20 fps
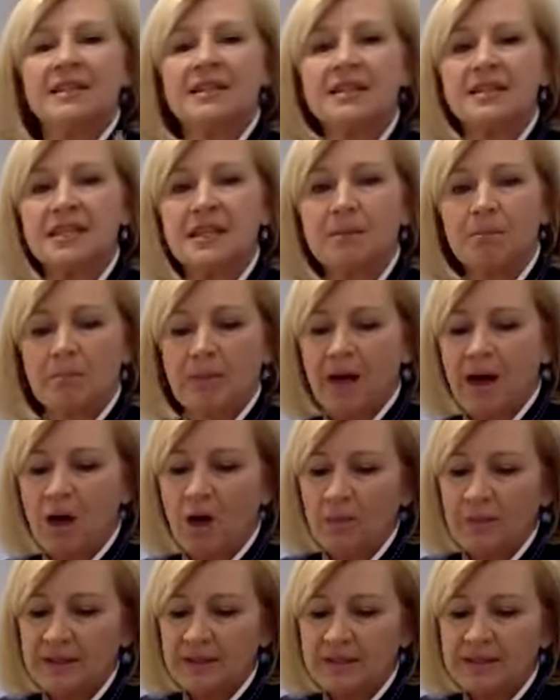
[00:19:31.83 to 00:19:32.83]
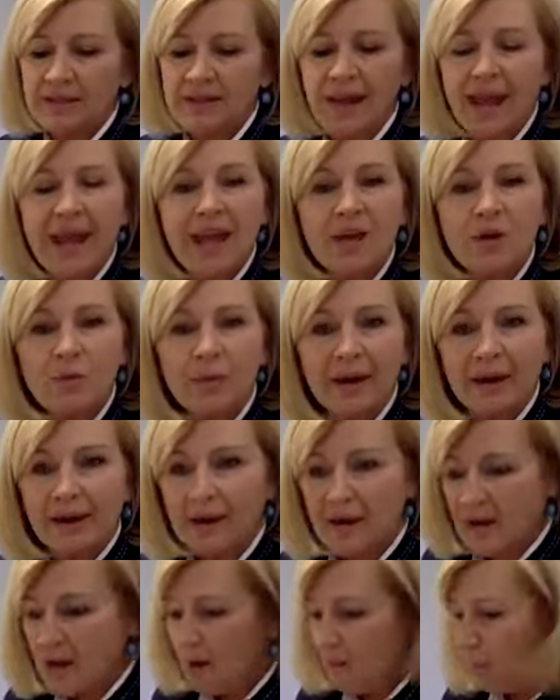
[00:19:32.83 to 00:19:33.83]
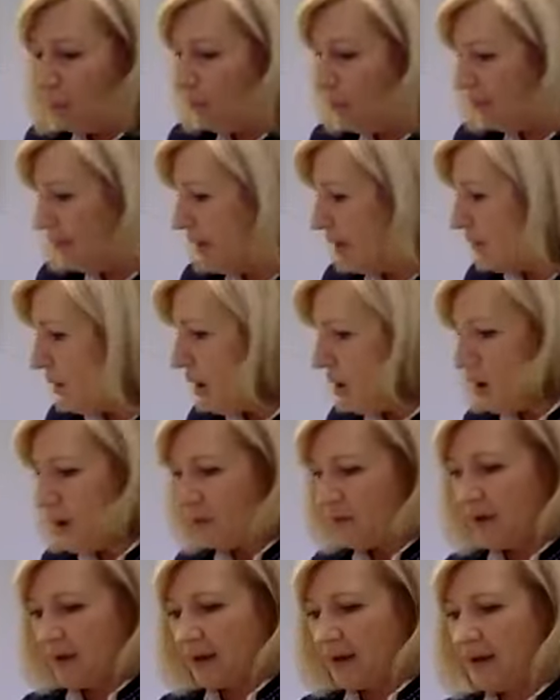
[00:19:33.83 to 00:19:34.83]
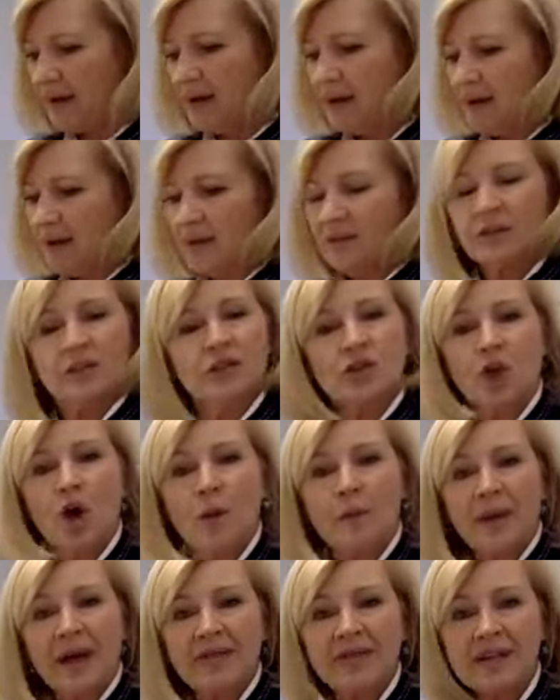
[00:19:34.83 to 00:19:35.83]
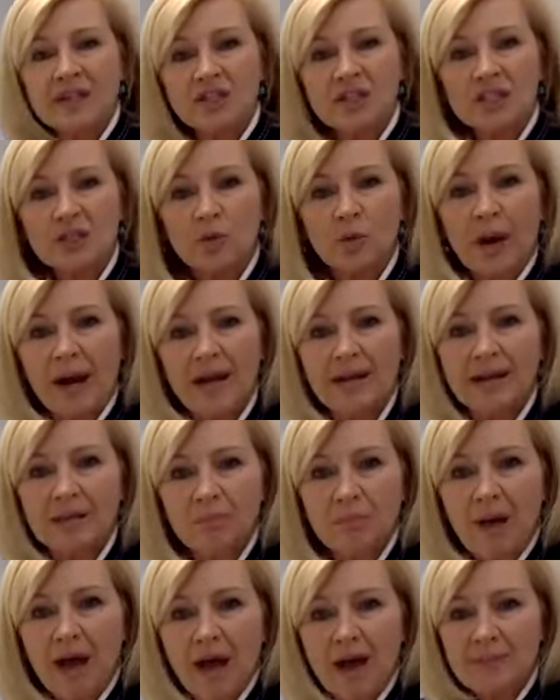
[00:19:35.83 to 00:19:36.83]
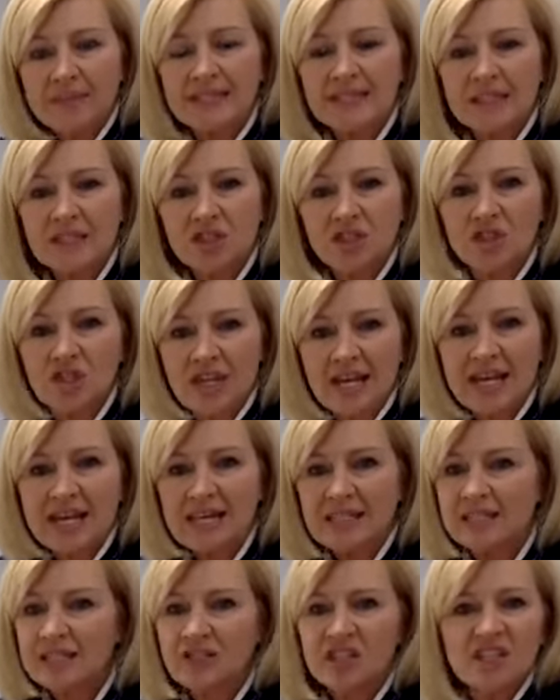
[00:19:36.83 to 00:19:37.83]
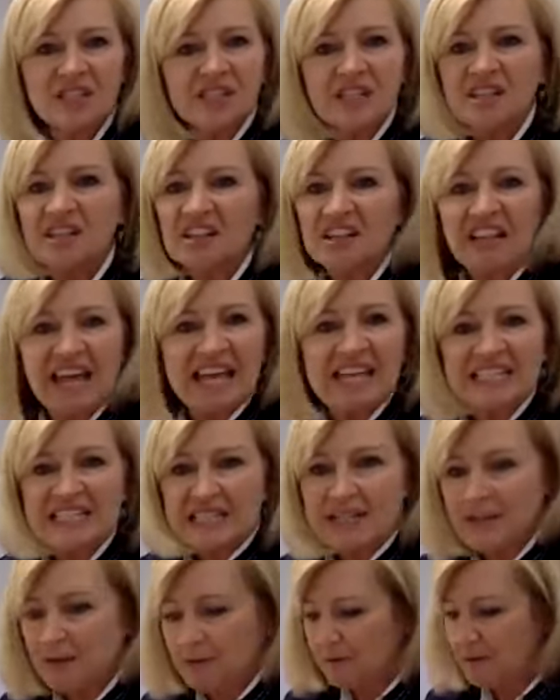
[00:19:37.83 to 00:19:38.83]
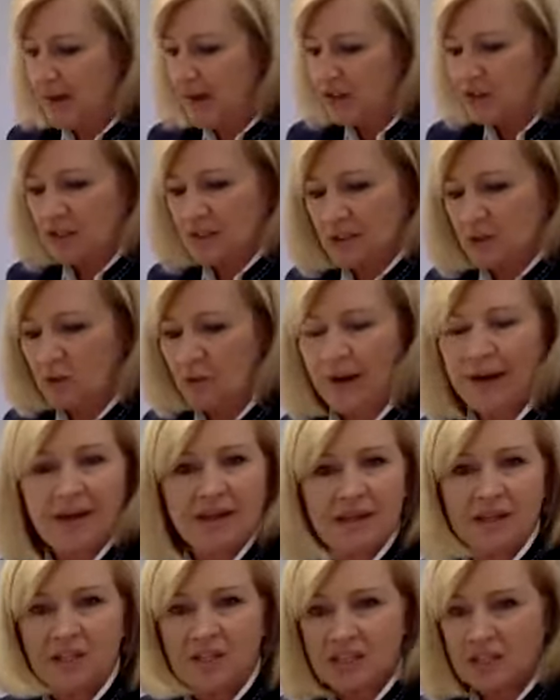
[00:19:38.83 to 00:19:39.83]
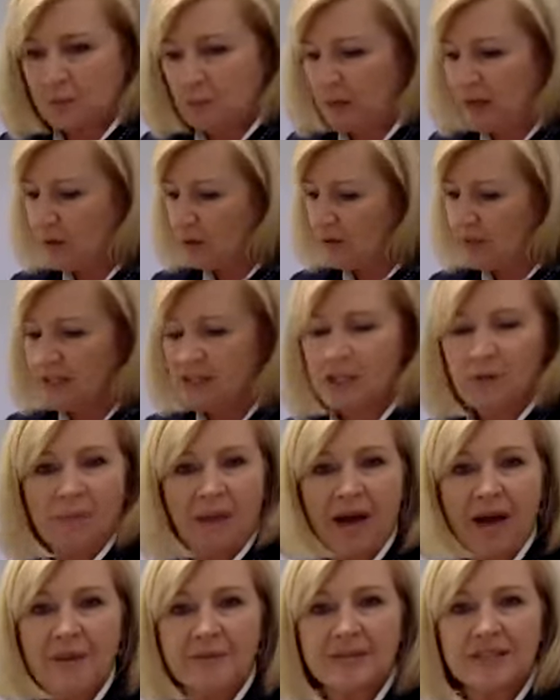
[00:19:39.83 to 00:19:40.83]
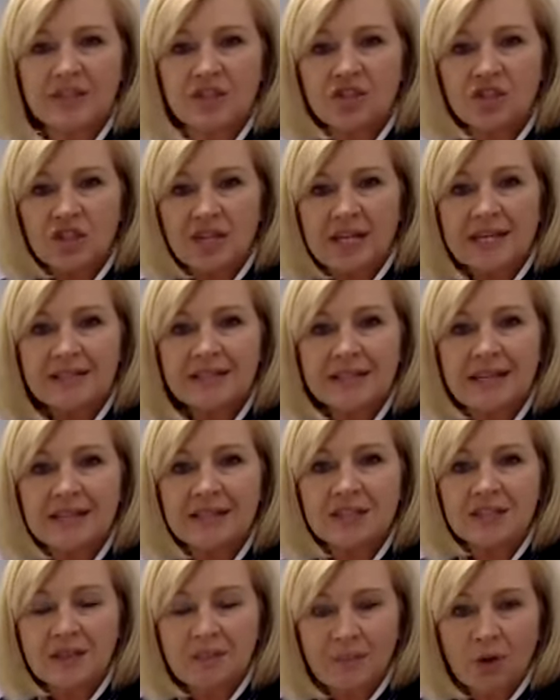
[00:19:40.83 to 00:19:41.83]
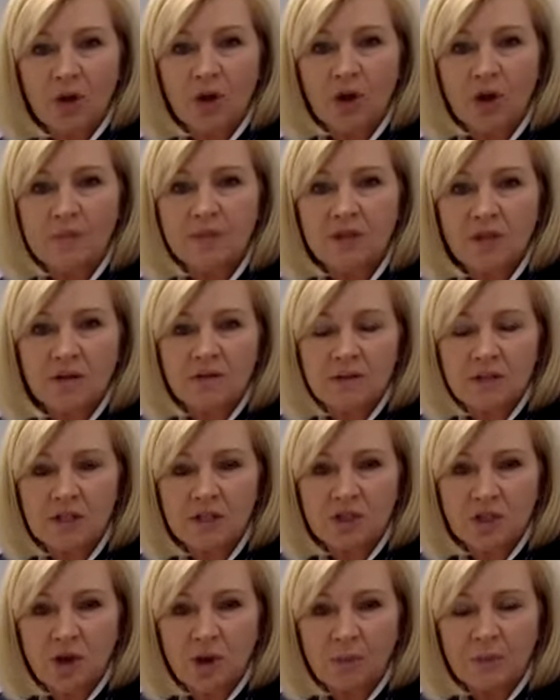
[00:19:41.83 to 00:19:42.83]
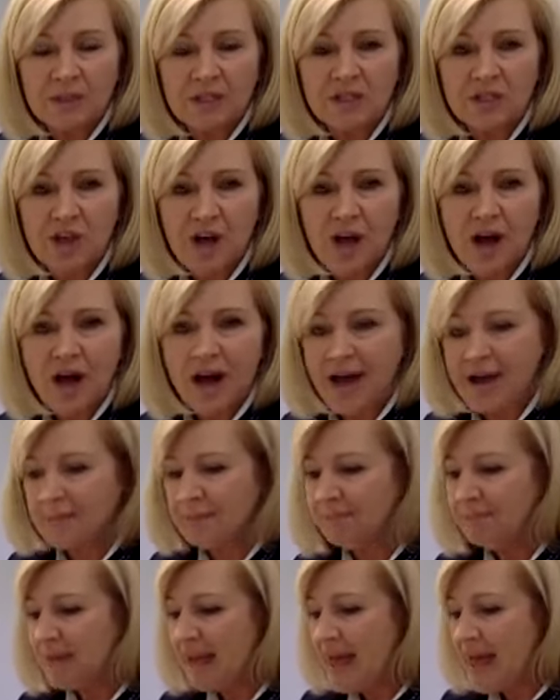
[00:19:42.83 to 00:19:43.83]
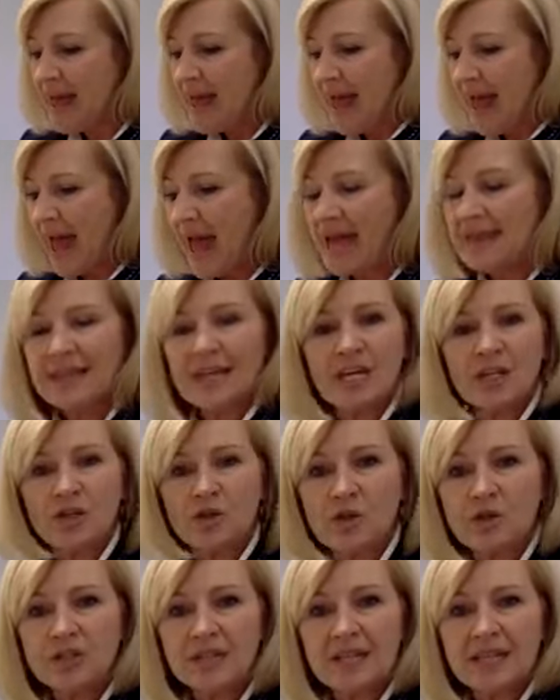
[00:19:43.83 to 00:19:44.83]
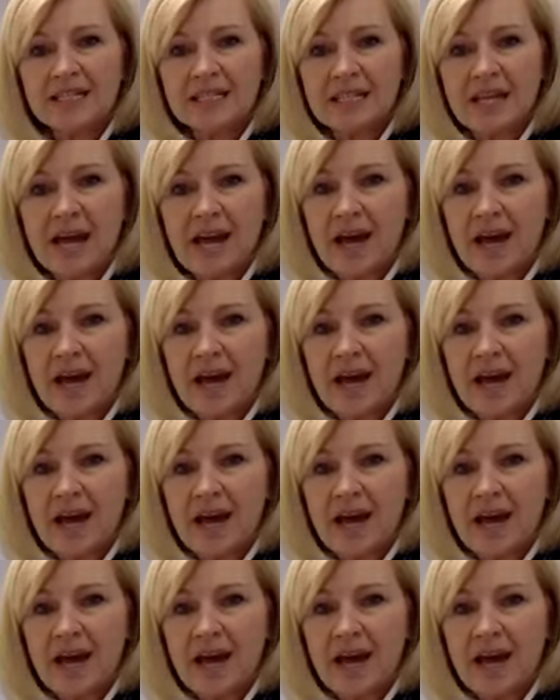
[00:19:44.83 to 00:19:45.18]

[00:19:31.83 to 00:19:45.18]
a tin bowl, but it's an egg ring. Put them over the top and then just grate in parmesan cheese, just in a lacy effect. Just grate in, you sprinkle in your parmesan cheese, then some herbs over the top, your thyme. And then you just